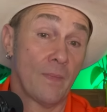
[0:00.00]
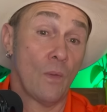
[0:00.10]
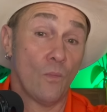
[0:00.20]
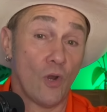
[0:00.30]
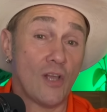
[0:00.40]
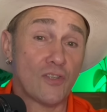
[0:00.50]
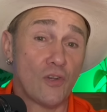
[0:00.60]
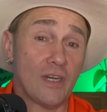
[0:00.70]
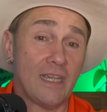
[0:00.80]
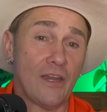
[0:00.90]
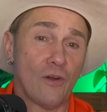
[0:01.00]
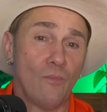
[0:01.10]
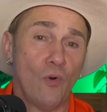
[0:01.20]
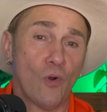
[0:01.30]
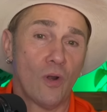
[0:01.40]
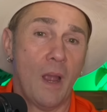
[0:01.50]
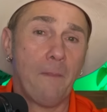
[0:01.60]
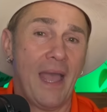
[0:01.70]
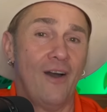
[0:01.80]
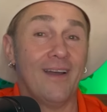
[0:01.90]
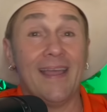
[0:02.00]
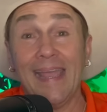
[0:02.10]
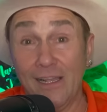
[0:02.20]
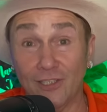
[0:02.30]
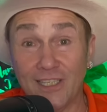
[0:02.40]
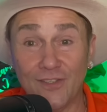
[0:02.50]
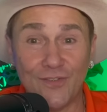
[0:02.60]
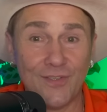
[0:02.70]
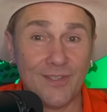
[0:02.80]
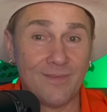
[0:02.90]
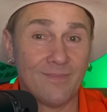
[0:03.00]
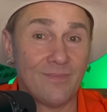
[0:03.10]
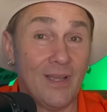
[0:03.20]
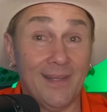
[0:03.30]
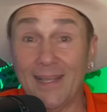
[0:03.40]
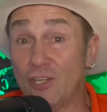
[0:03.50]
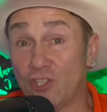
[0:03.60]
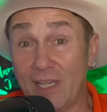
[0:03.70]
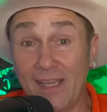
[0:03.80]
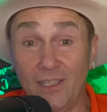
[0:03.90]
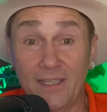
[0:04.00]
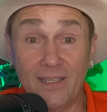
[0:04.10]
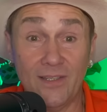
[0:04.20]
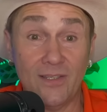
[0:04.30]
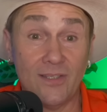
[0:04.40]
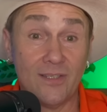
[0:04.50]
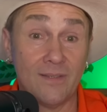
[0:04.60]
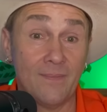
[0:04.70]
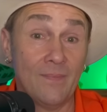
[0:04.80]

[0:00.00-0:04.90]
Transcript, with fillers: We're also going to hear more about aliens, alleged aliens,